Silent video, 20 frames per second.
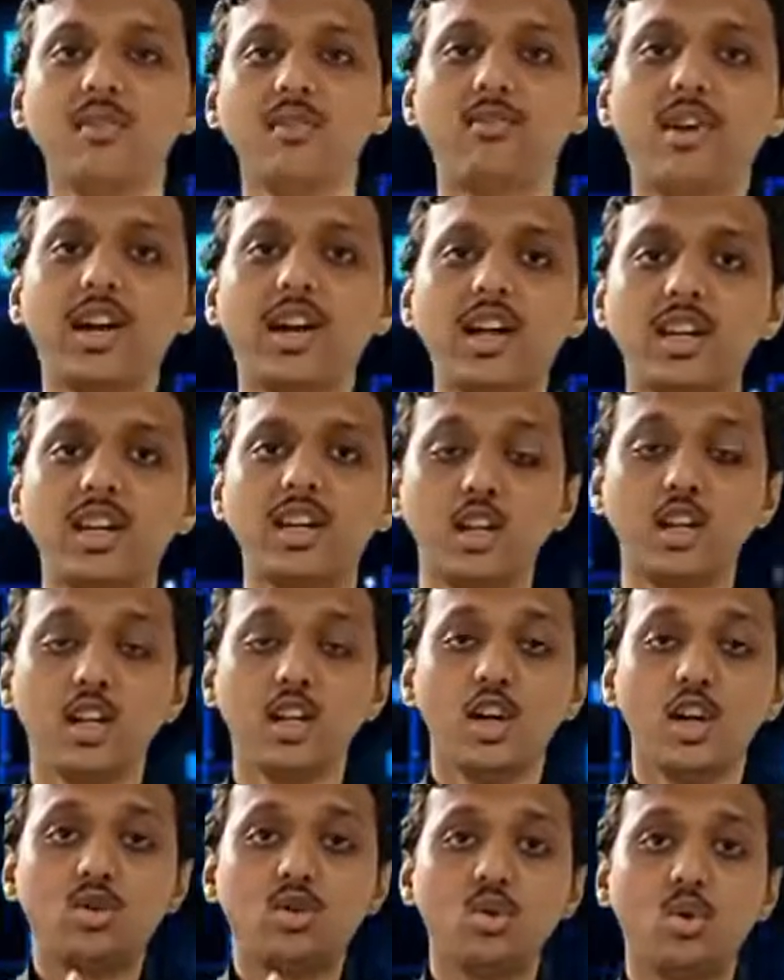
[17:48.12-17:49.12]
Fine.
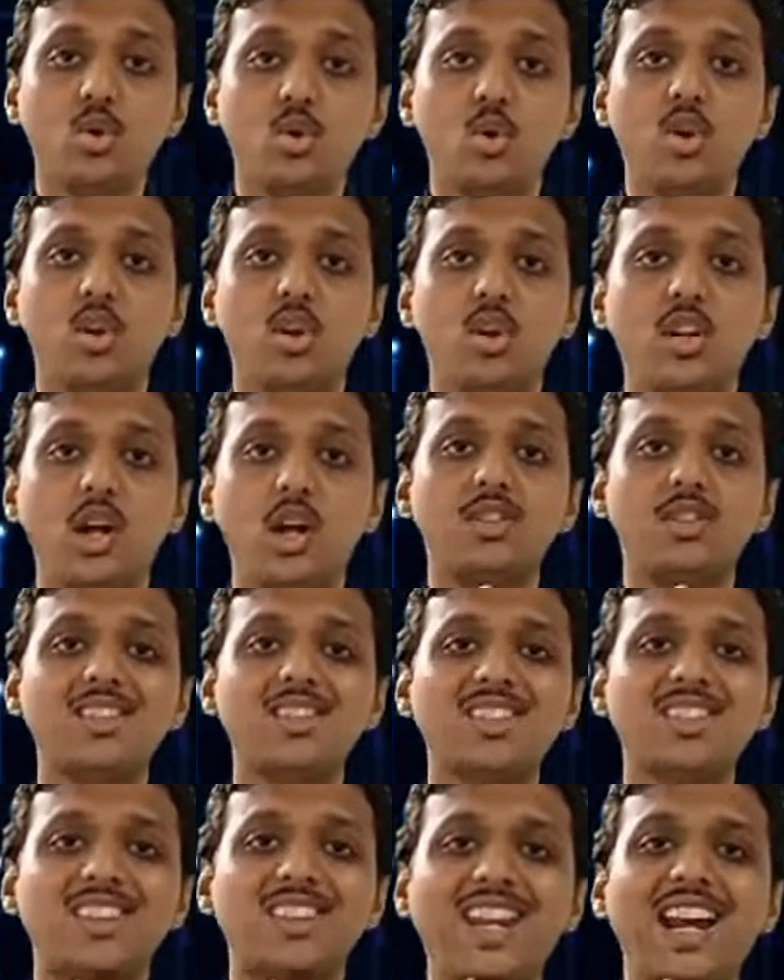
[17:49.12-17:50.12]
So now
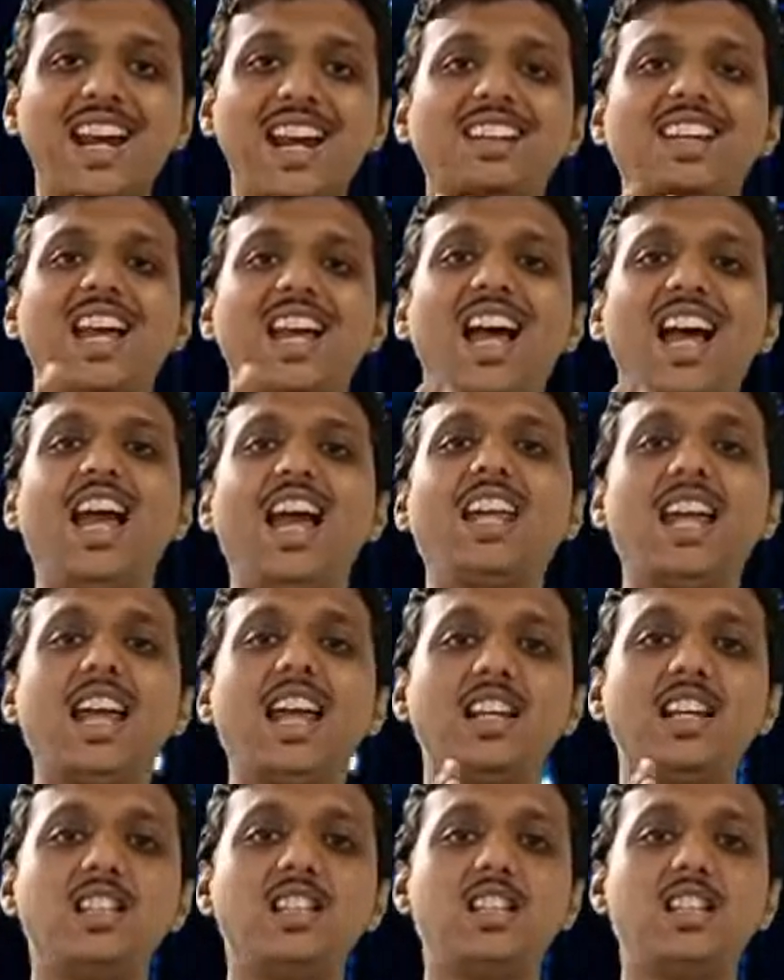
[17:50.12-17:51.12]
just get the I
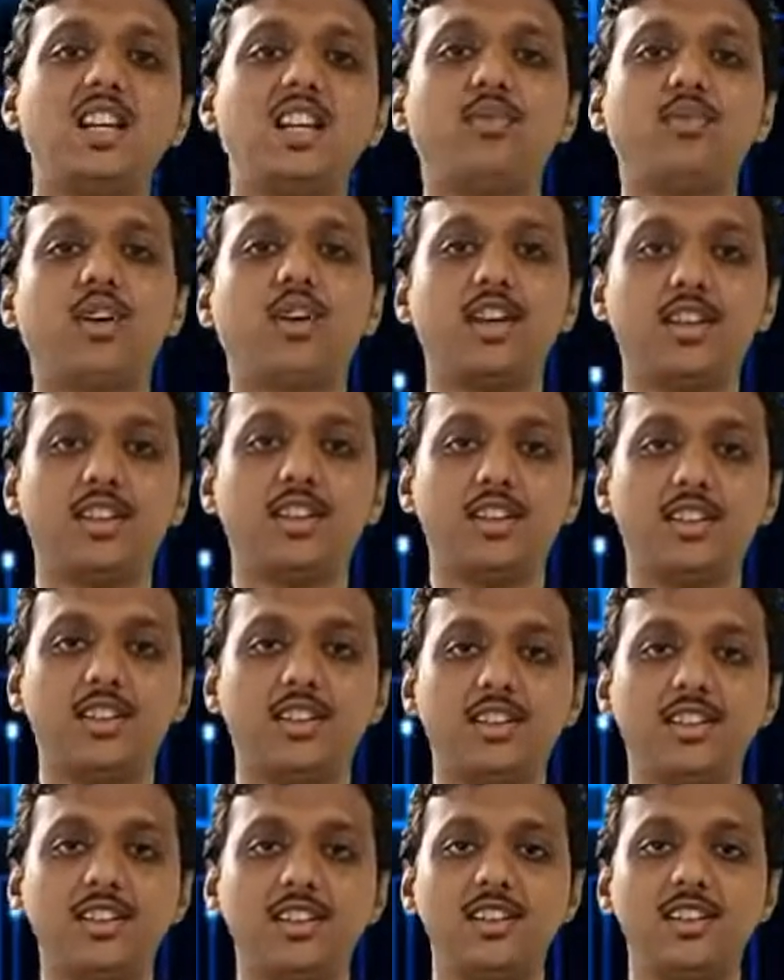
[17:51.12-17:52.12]
and J for it.
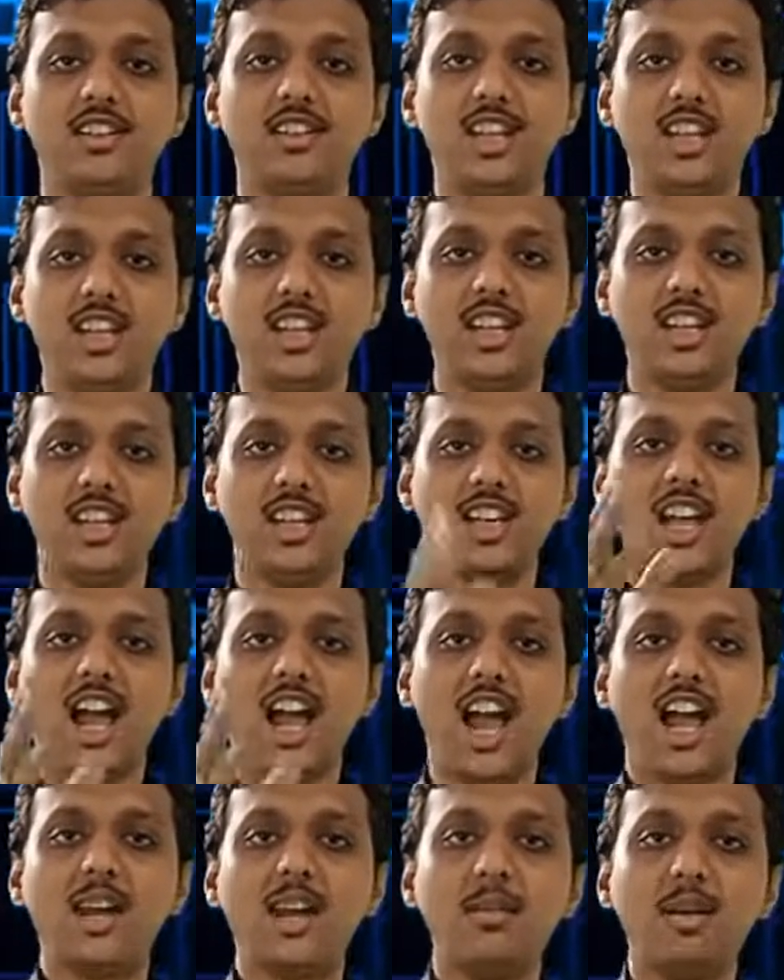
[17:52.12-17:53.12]
See,
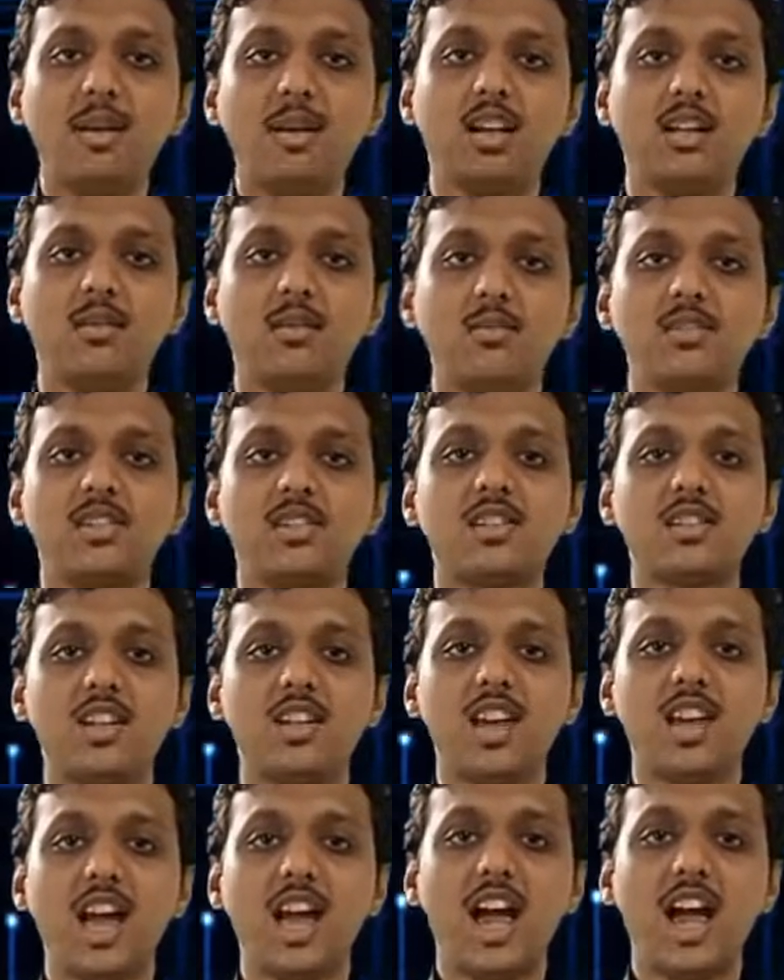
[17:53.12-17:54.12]
I becomes
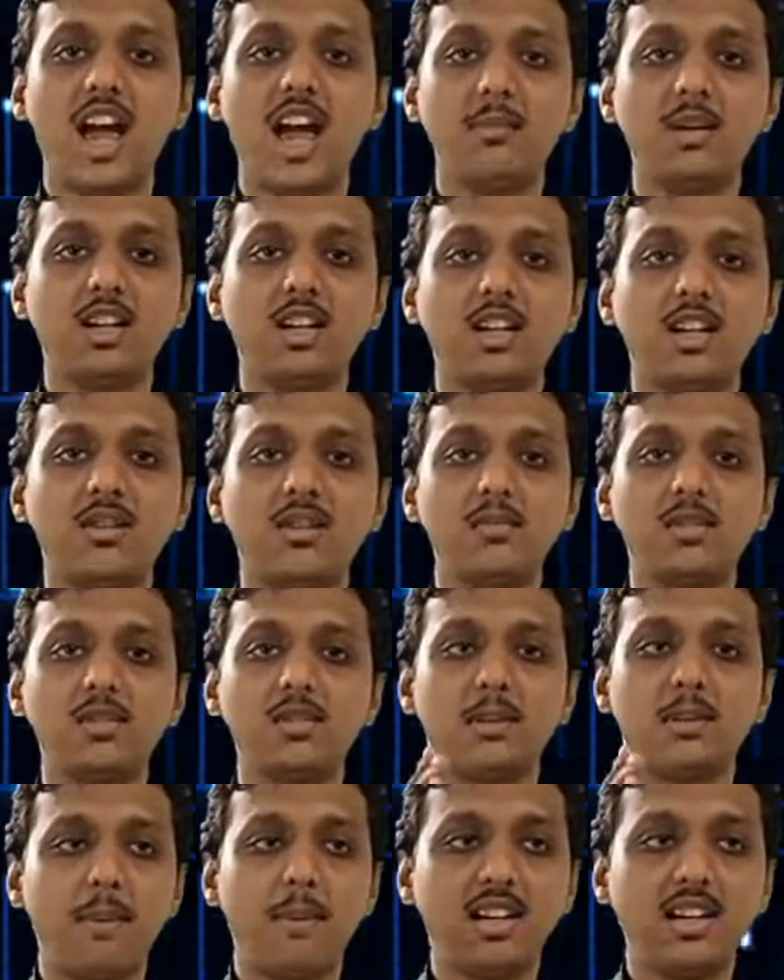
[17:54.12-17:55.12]

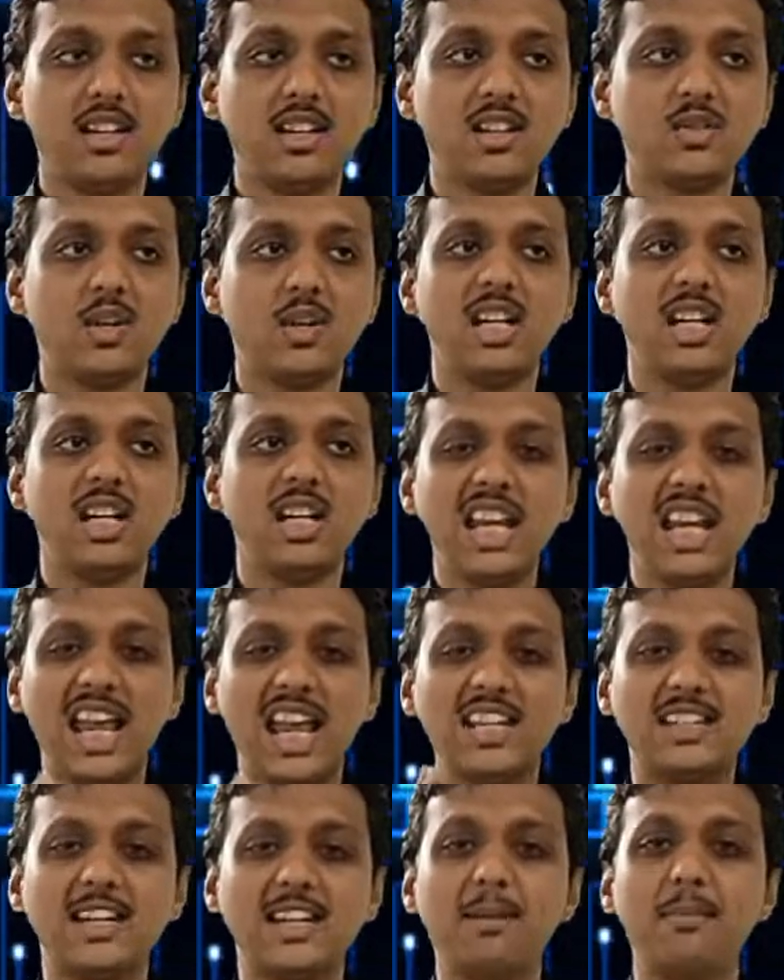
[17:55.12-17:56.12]
-1 and
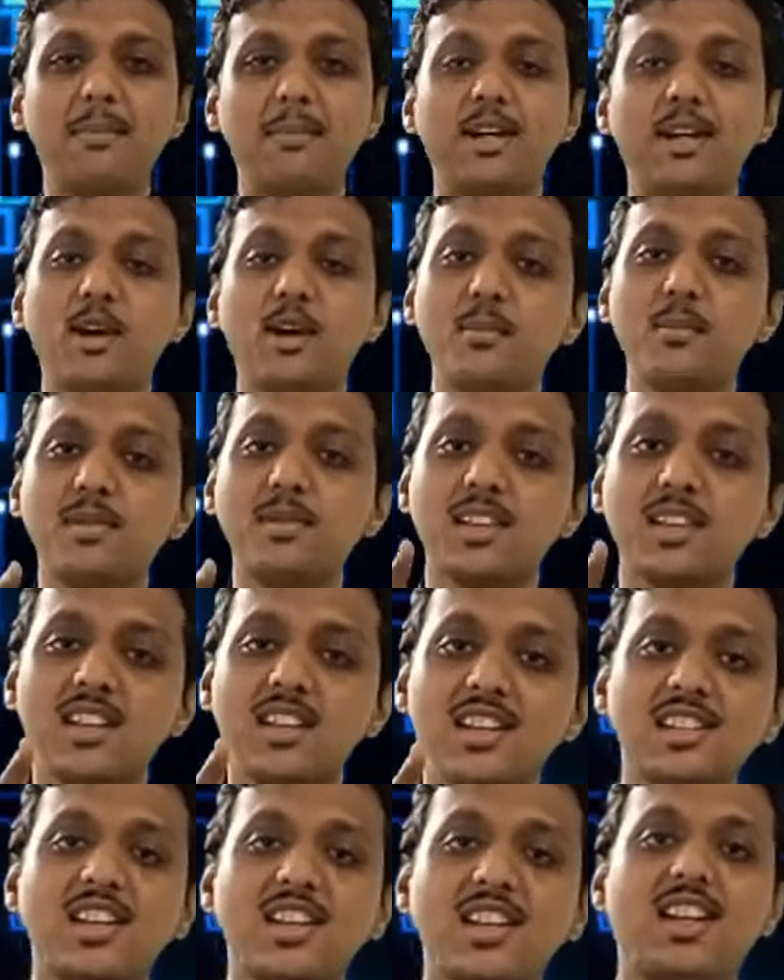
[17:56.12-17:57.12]
J becomes
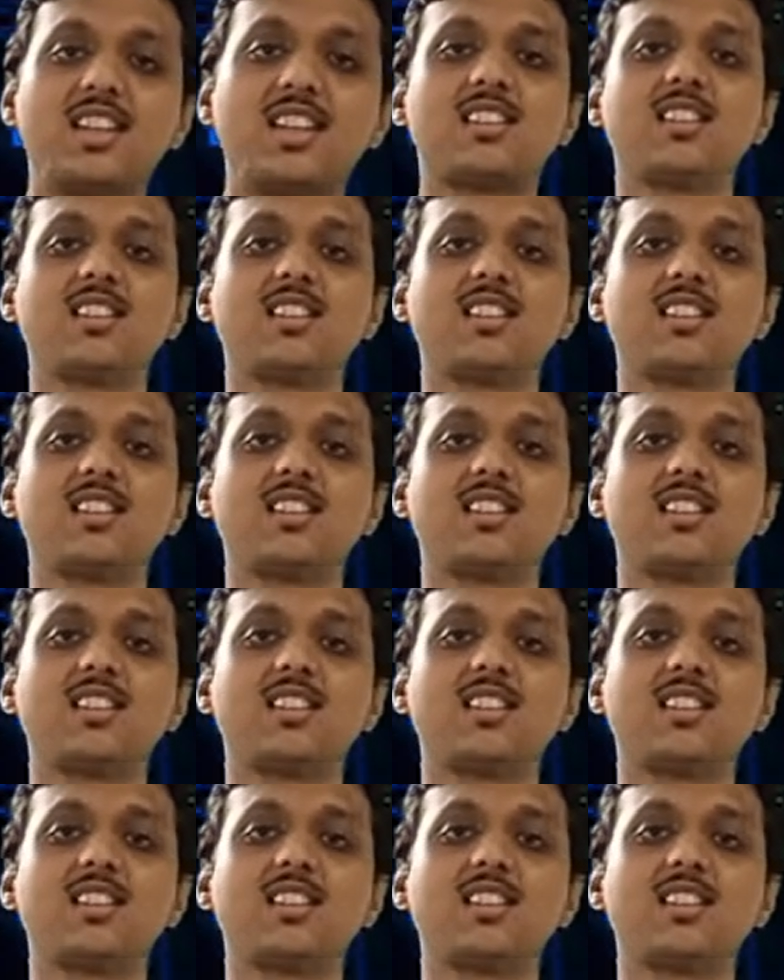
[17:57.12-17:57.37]
6.